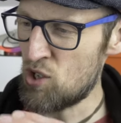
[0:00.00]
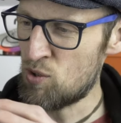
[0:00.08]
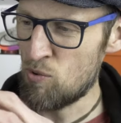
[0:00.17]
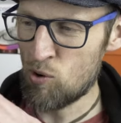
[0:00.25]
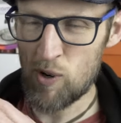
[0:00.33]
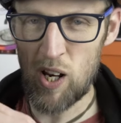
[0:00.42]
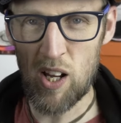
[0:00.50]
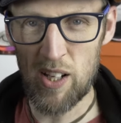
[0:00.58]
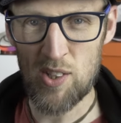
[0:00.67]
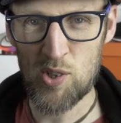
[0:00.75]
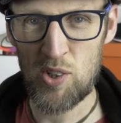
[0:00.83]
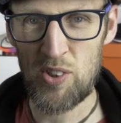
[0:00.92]
just more
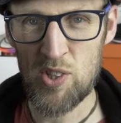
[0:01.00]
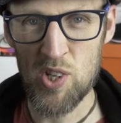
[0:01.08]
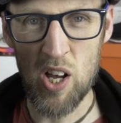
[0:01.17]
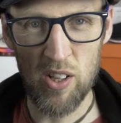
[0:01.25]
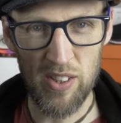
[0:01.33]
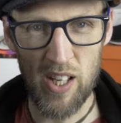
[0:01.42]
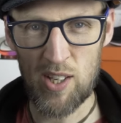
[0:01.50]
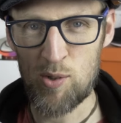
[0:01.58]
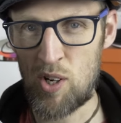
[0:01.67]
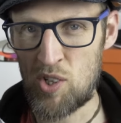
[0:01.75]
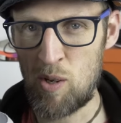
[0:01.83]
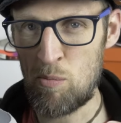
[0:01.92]
reliance on the tongue there
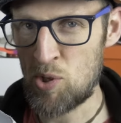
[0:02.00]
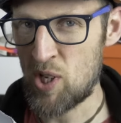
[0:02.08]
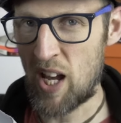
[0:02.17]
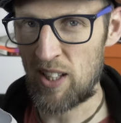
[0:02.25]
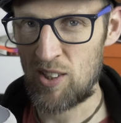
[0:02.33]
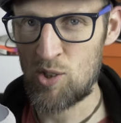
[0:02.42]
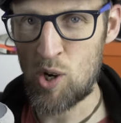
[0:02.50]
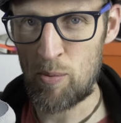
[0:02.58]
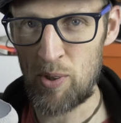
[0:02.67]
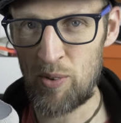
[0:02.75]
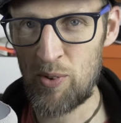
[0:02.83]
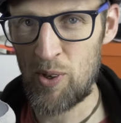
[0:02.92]
to actually protect the
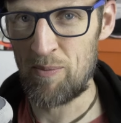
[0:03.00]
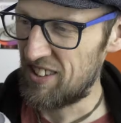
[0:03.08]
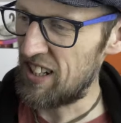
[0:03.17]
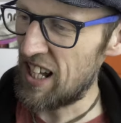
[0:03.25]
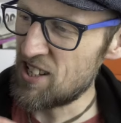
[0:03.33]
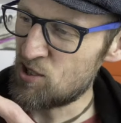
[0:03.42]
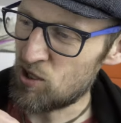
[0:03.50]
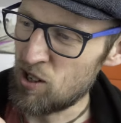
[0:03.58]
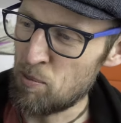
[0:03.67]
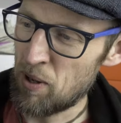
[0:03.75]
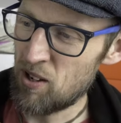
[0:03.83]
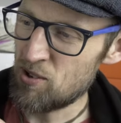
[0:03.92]
top of the foot. The lace
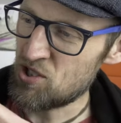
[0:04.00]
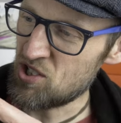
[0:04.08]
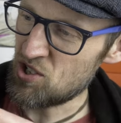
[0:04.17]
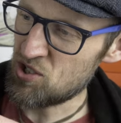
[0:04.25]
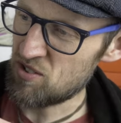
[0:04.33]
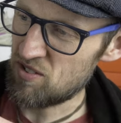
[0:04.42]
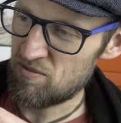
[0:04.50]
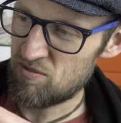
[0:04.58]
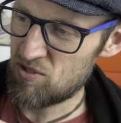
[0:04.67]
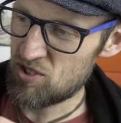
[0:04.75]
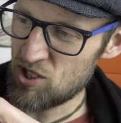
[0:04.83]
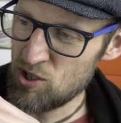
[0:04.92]
loop here is just
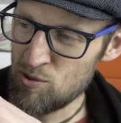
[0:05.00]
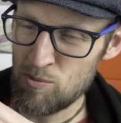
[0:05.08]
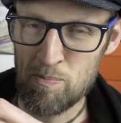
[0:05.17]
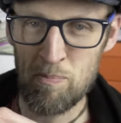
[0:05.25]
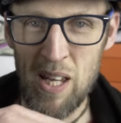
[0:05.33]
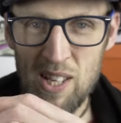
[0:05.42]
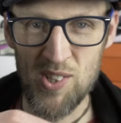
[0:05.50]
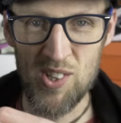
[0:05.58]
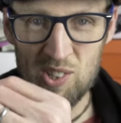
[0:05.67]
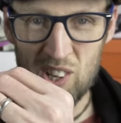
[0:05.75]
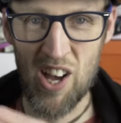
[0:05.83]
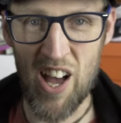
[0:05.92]
two
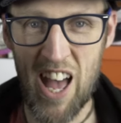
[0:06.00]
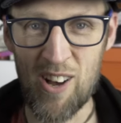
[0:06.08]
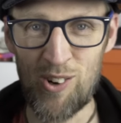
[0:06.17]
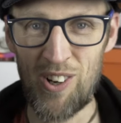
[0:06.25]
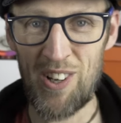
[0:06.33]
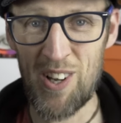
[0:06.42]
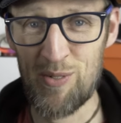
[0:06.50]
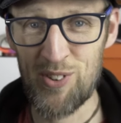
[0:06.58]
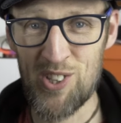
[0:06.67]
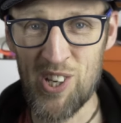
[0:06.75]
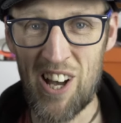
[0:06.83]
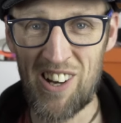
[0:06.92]
pieces cut out of
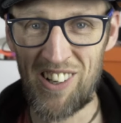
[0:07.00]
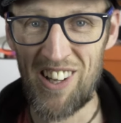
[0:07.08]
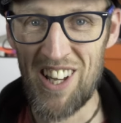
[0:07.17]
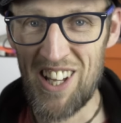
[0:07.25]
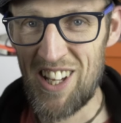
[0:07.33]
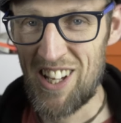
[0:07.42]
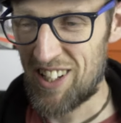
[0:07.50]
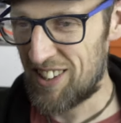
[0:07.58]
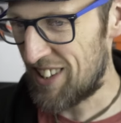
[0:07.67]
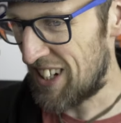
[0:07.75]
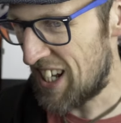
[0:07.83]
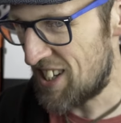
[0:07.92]
the tongue
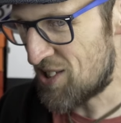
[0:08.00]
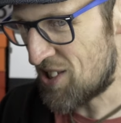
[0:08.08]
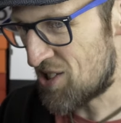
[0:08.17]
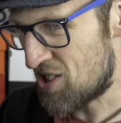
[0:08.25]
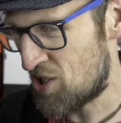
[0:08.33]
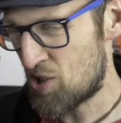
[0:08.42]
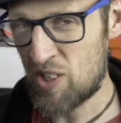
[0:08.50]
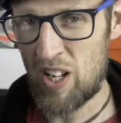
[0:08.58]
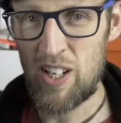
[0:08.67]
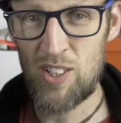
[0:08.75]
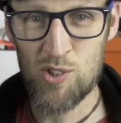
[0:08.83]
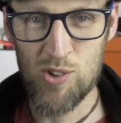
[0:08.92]
and the laces just
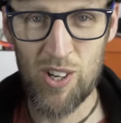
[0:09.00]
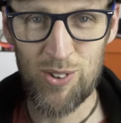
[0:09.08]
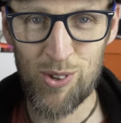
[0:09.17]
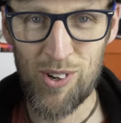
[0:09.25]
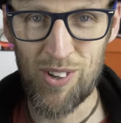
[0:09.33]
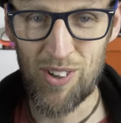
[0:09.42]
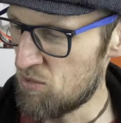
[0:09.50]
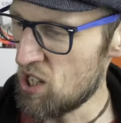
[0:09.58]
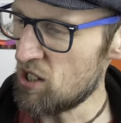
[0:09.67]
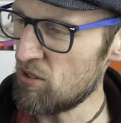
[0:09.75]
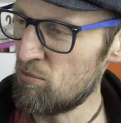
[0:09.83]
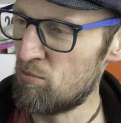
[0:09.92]
slide straight through.
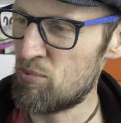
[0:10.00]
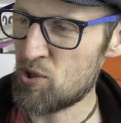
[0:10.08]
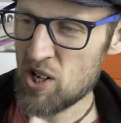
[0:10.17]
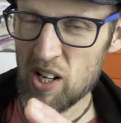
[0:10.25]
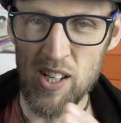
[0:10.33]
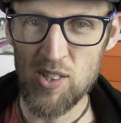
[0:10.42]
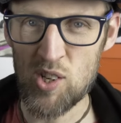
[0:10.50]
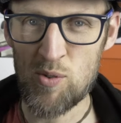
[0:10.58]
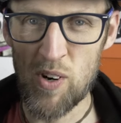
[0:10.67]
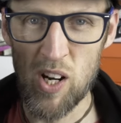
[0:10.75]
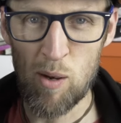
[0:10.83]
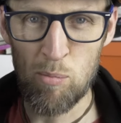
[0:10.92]
Tongue size is
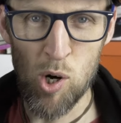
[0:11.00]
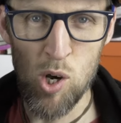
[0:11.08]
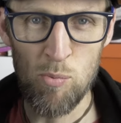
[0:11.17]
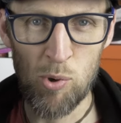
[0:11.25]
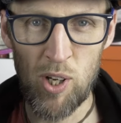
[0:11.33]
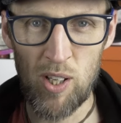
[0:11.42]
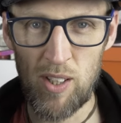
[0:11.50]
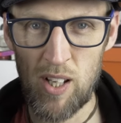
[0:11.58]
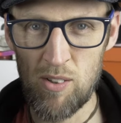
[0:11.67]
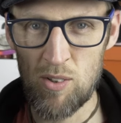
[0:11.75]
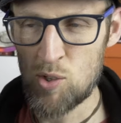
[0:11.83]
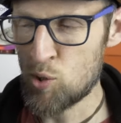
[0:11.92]
very appropriate
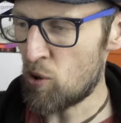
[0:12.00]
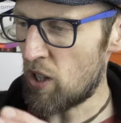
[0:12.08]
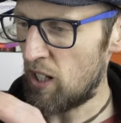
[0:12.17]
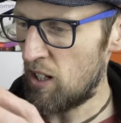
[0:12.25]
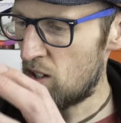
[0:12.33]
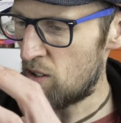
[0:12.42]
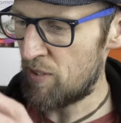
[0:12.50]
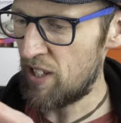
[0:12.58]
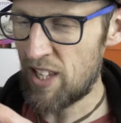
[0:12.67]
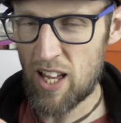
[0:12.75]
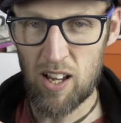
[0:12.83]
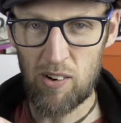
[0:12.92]
though. There's quite a lot of
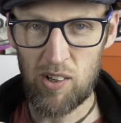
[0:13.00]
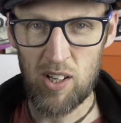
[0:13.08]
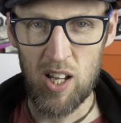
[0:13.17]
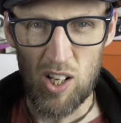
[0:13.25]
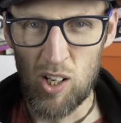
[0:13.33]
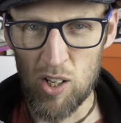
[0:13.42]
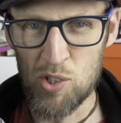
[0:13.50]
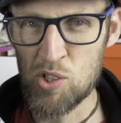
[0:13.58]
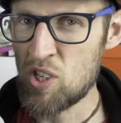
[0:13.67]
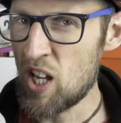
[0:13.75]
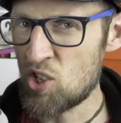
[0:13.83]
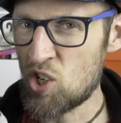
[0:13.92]
it there and a lot of
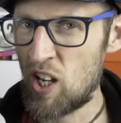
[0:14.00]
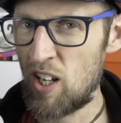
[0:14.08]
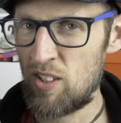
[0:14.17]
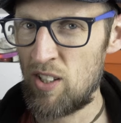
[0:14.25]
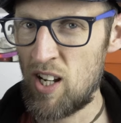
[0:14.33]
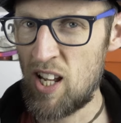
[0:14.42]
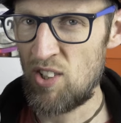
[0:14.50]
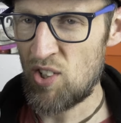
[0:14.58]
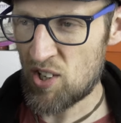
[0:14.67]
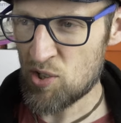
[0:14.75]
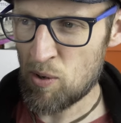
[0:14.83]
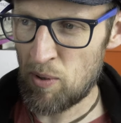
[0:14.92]
stitching underneath.
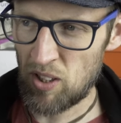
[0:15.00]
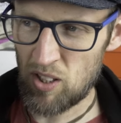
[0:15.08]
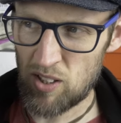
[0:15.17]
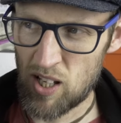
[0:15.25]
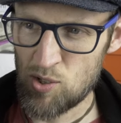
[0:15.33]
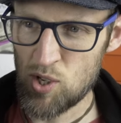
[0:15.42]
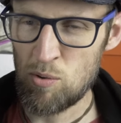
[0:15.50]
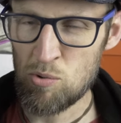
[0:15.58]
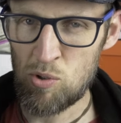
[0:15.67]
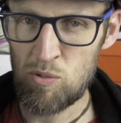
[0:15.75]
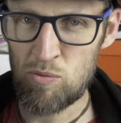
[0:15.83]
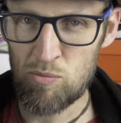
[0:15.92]
That's something that they seem
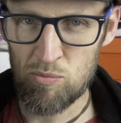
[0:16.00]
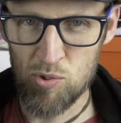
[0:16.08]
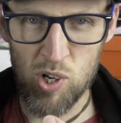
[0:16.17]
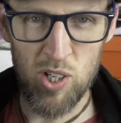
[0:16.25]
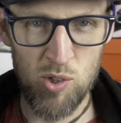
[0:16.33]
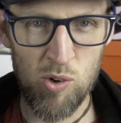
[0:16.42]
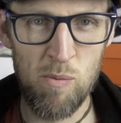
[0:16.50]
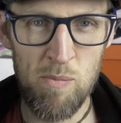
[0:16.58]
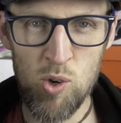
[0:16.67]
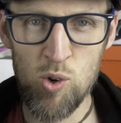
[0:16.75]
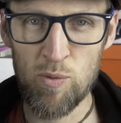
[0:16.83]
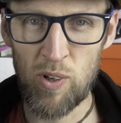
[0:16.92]
to have tried to
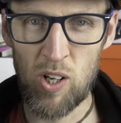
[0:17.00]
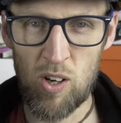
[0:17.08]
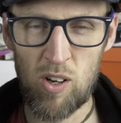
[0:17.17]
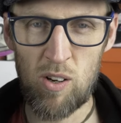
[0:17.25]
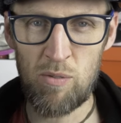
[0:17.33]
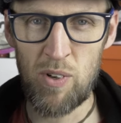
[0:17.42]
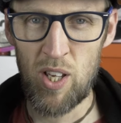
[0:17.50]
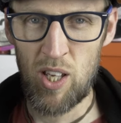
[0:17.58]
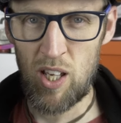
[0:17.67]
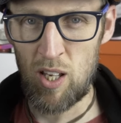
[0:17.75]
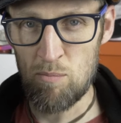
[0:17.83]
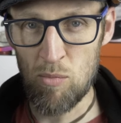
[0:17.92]
remove a lot of
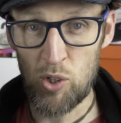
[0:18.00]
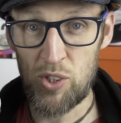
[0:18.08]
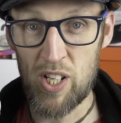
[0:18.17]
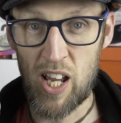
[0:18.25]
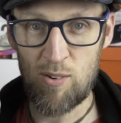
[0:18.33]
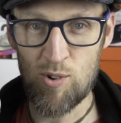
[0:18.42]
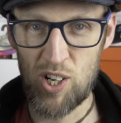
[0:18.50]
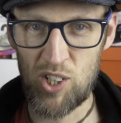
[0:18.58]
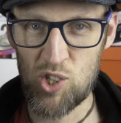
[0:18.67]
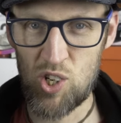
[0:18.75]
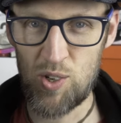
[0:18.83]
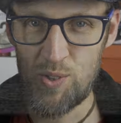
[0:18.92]
in modern day
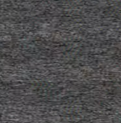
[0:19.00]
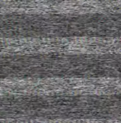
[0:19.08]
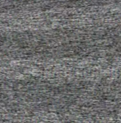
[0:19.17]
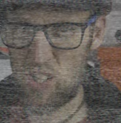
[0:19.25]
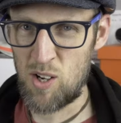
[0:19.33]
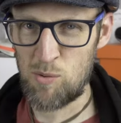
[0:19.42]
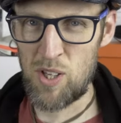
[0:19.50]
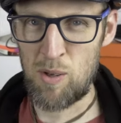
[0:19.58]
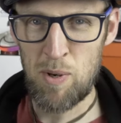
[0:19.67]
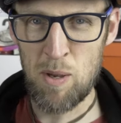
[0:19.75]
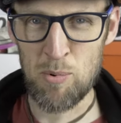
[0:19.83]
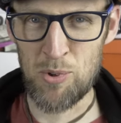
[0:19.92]
running shoes. I don't know whether
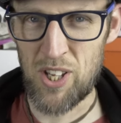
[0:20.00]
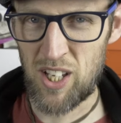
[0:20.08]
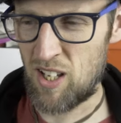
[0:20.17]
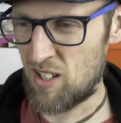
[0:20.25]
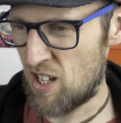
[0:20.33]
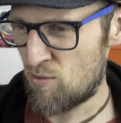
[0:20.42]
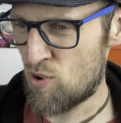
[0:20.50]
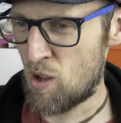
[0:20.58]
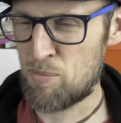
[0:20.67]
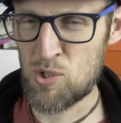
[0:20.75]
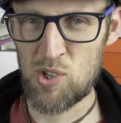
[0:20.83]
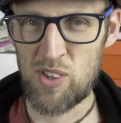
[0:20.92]
people think it like
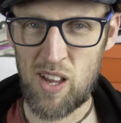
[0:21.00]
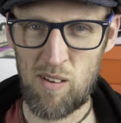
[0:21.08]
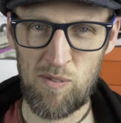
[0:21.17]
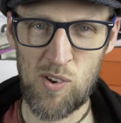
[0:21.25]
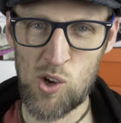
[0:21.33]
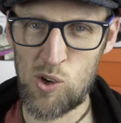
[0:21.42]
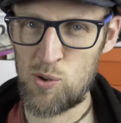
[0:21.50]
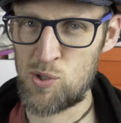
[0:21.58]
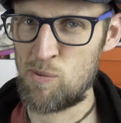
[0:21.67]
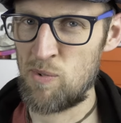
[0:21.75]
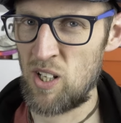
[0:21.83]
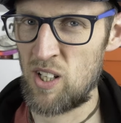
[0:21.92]
rubs on their foot or
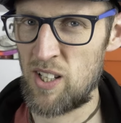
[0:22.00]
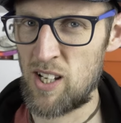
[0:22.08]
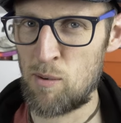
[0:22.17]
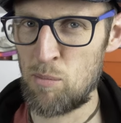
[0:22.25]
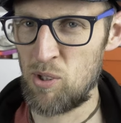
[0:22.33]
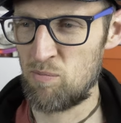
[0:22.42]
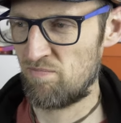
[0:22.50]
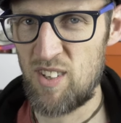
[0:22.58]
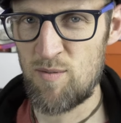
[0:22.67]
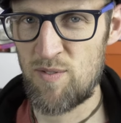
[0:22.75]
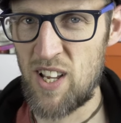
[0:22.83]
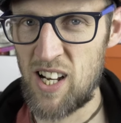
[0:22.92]
something like that, but
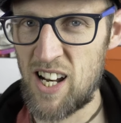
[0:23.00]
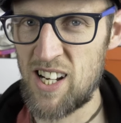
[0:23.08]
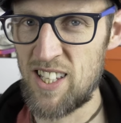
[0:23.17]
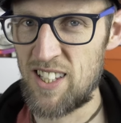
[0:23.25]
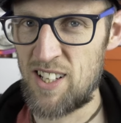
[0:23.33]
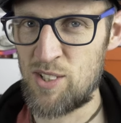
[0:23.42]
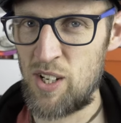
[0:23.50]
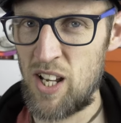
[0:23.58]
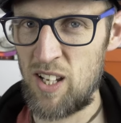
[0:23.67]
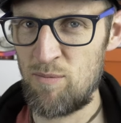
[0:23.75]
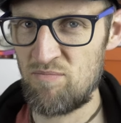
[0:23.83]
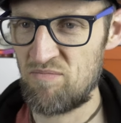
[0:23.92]
didn't feel any of that
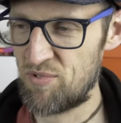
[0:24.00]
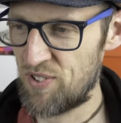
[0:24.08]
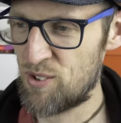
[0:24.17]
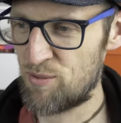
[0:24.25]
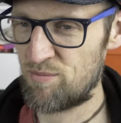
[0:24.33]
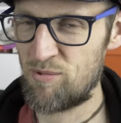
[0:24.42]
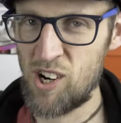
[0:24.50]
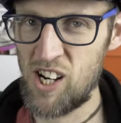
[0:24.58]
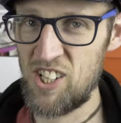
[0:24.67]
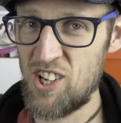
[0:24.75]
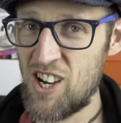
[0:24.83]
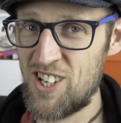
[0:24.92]
today. Felt
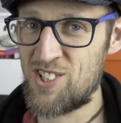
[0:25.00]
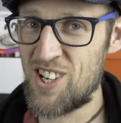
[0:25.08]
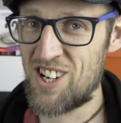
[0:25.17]
really nice